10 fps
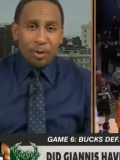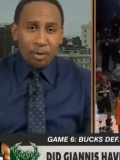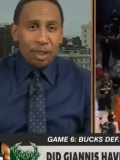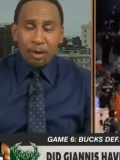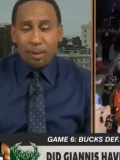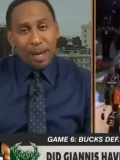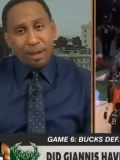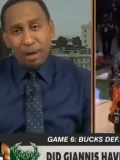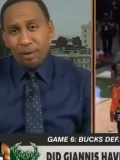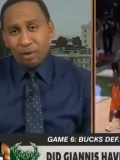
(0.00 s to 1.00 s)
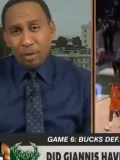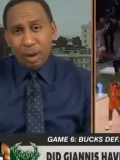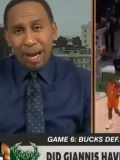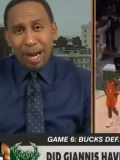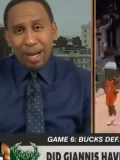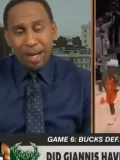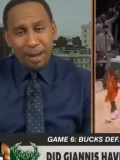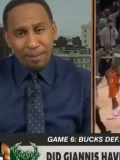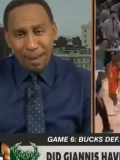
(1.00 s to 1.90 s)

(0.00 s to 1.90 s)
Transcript: when you get on my nerves, you know how I am.